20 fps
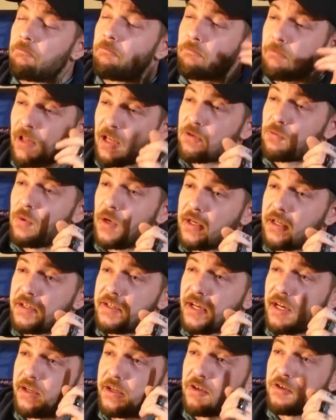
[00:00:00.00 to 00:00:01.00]
That's why I
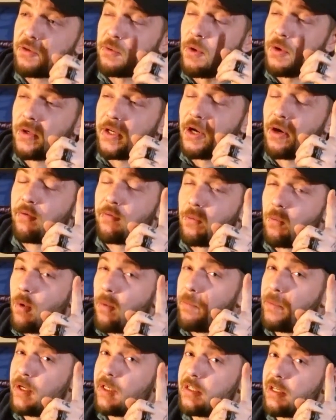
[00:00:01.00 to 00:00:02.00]
decided to only go for
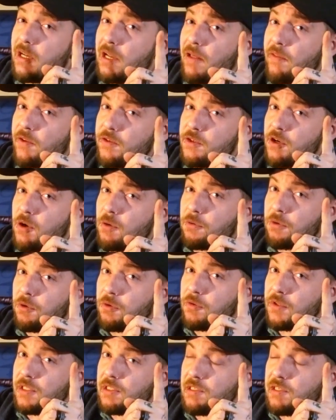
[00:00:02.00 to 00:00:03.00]
one piece of leather to hold
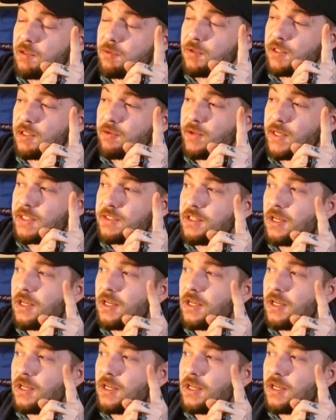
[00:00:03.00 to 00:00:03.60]
all these little D-rings